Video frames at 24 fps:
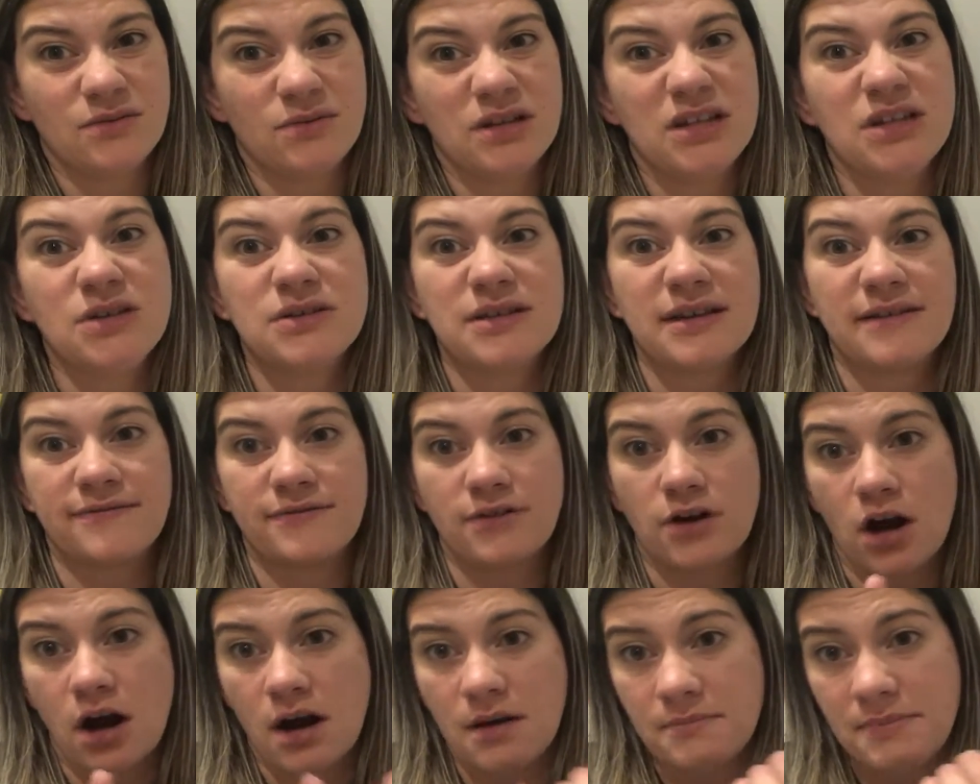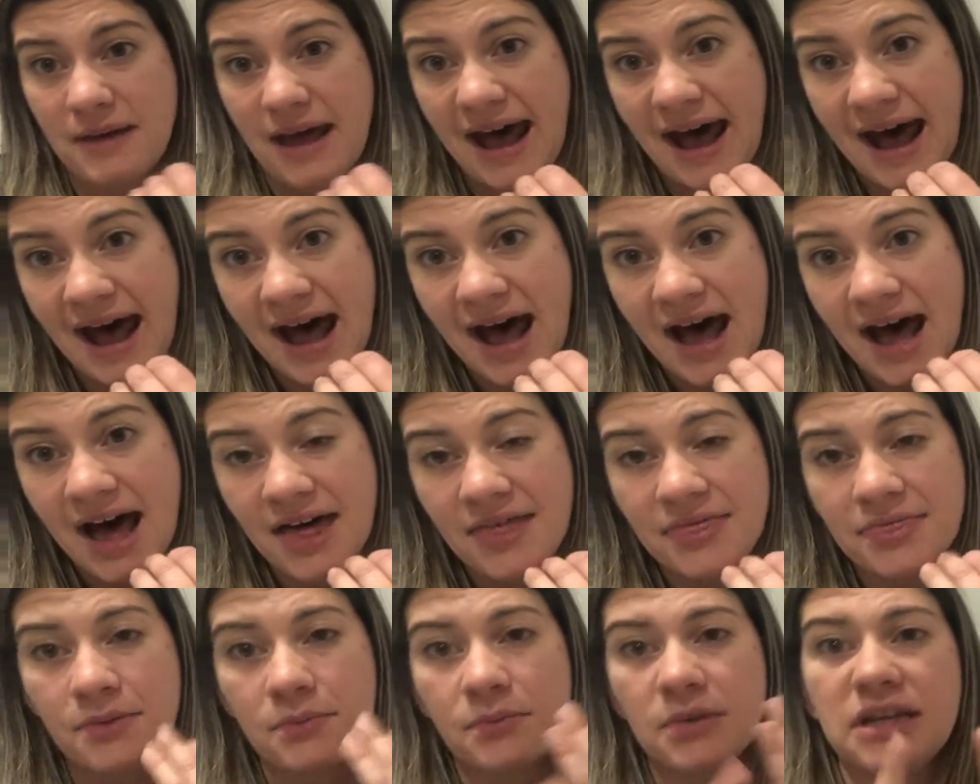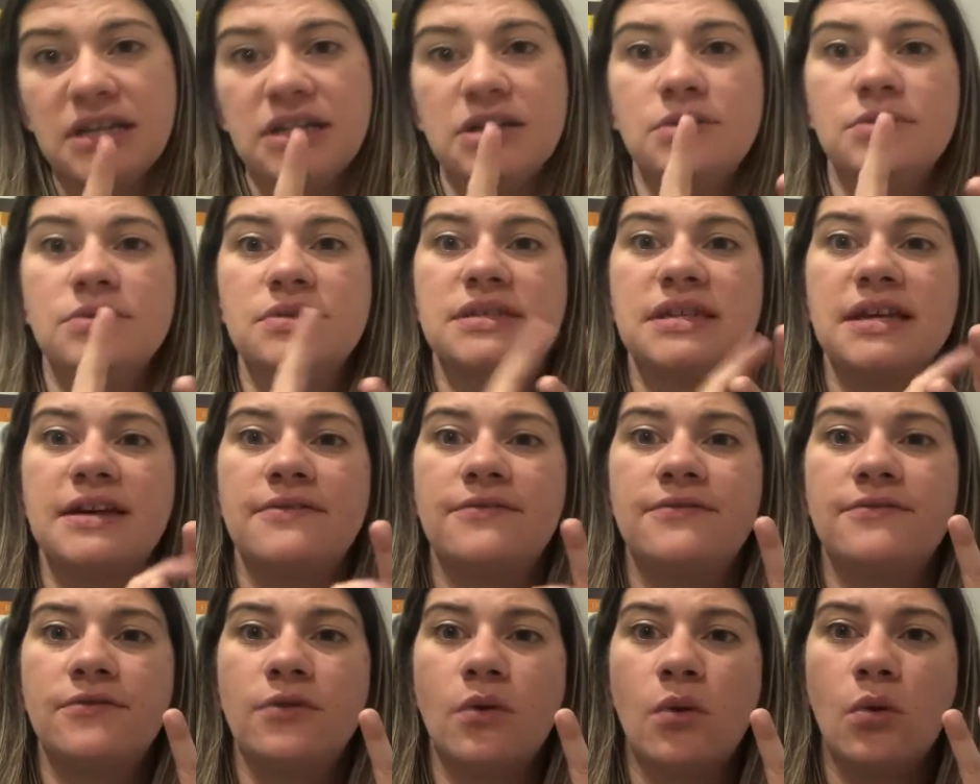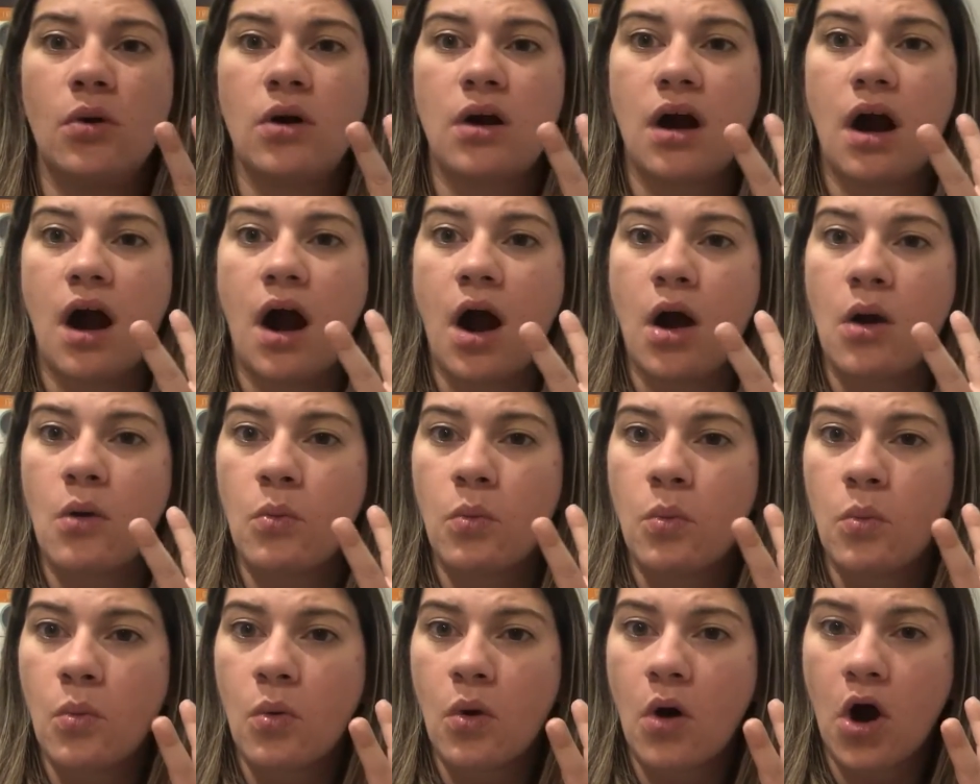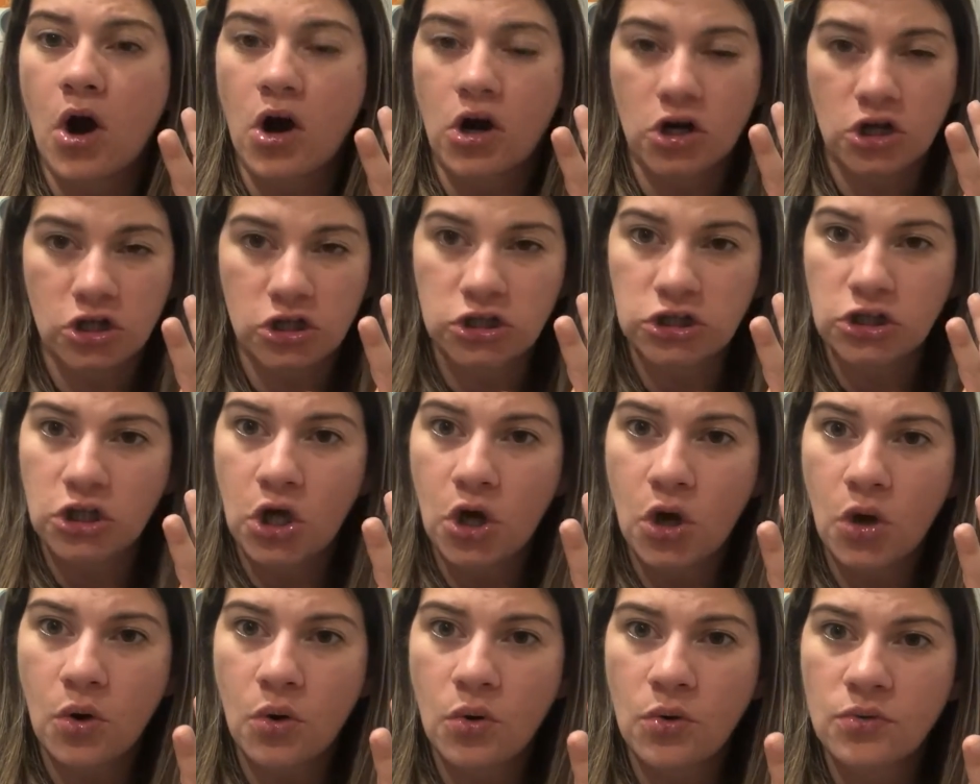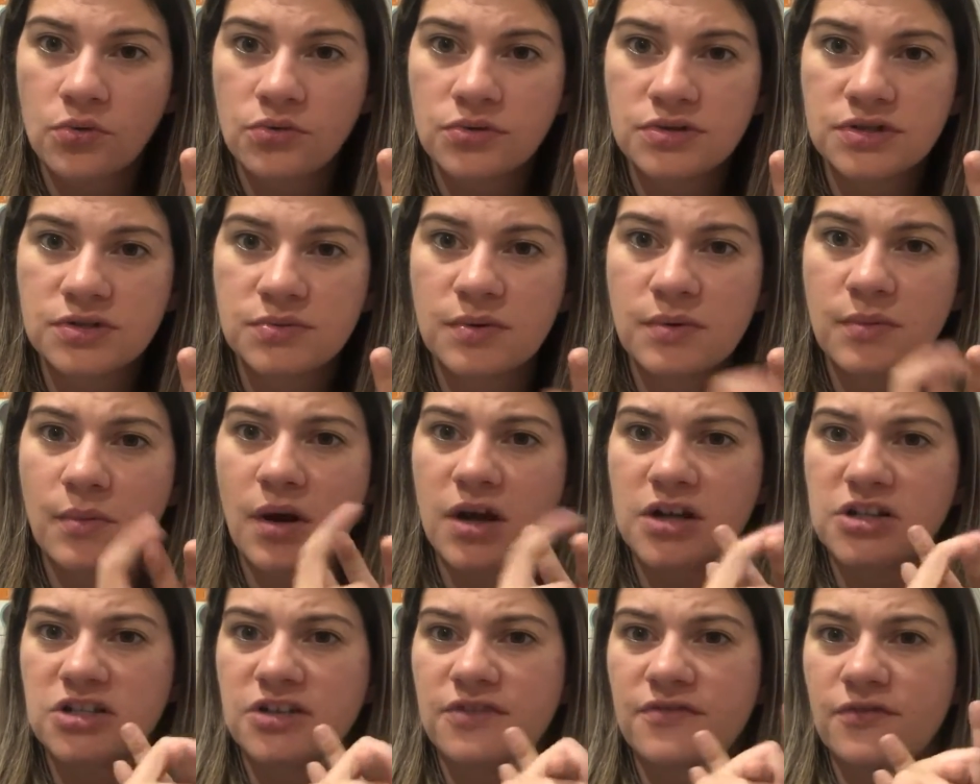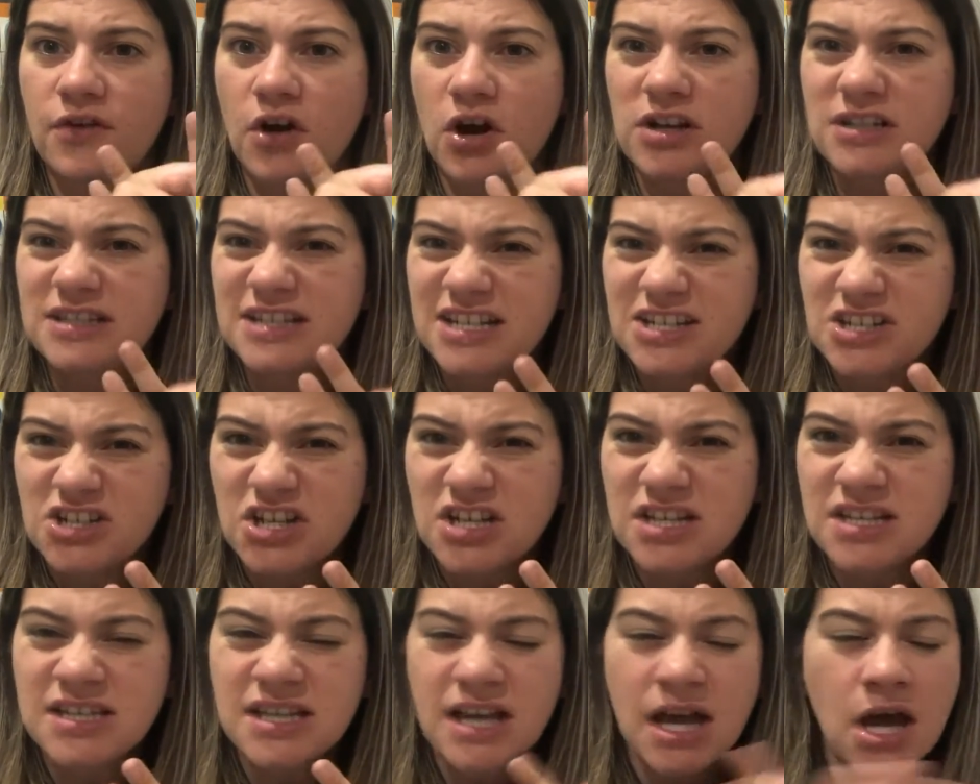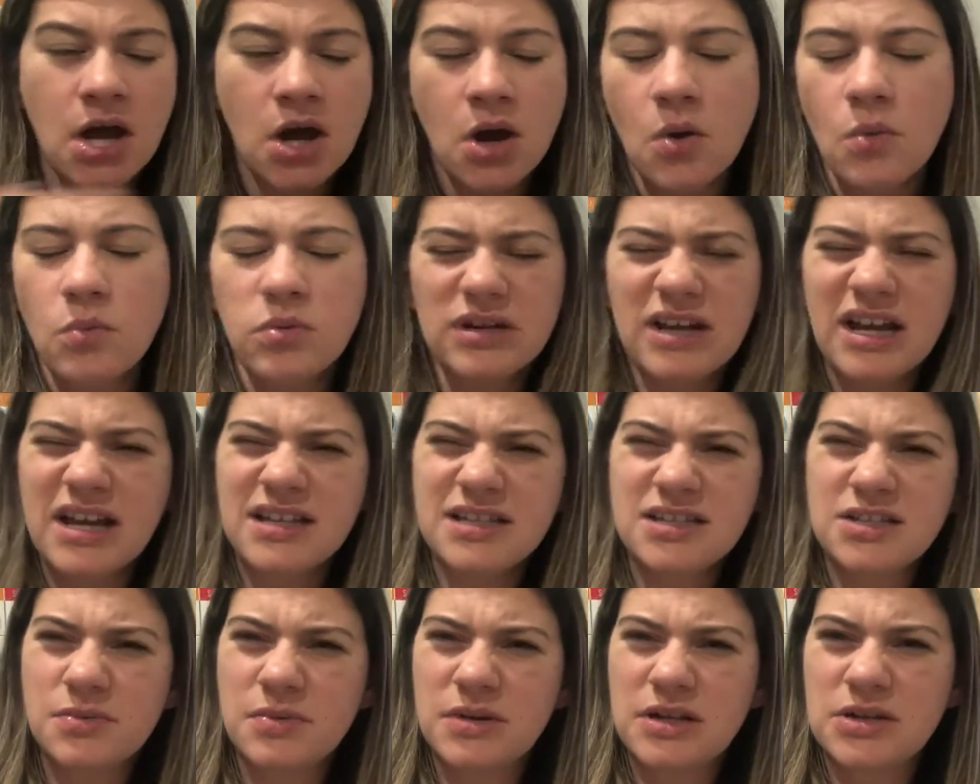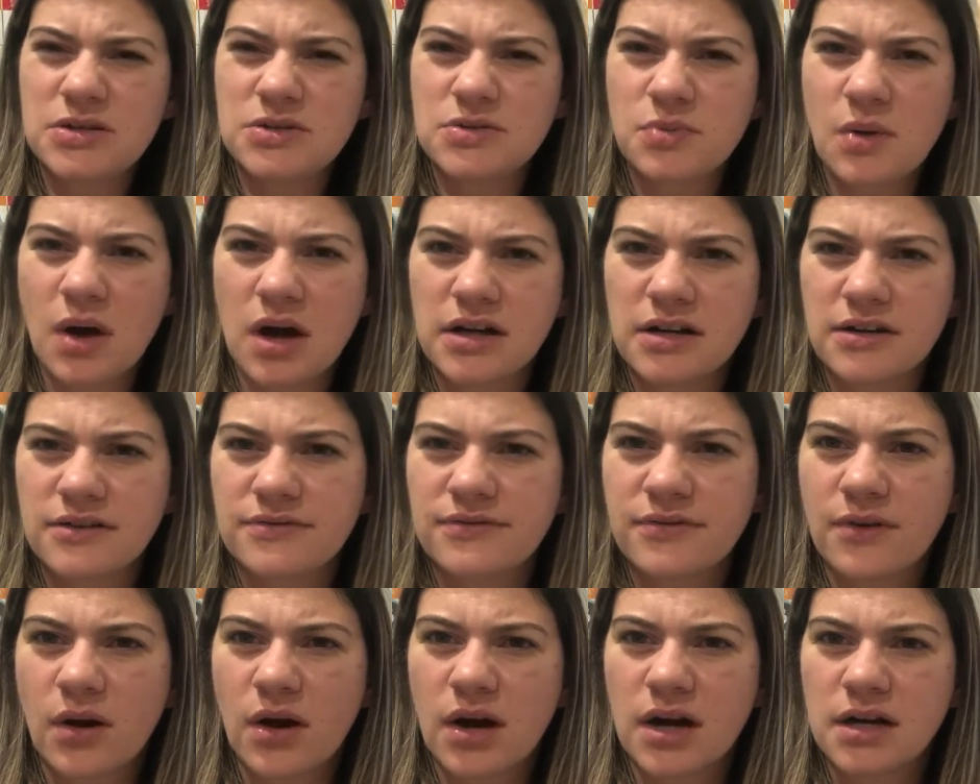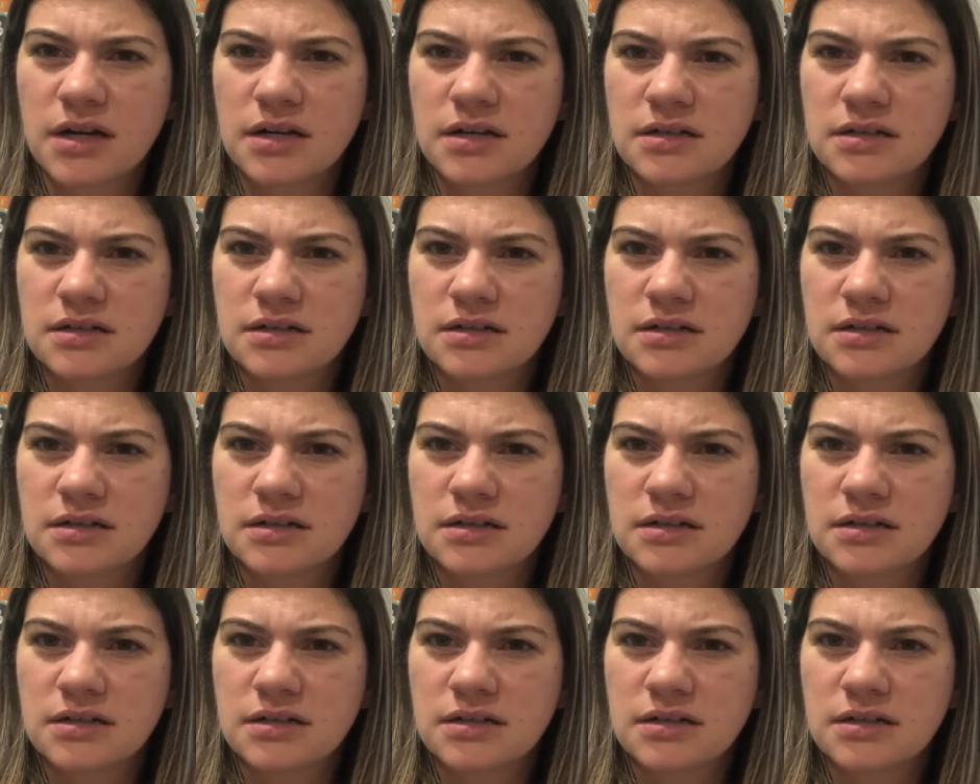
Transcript: We use it for our bath, we use it for our clothes, we wash it for our dishes. What else do we use water for?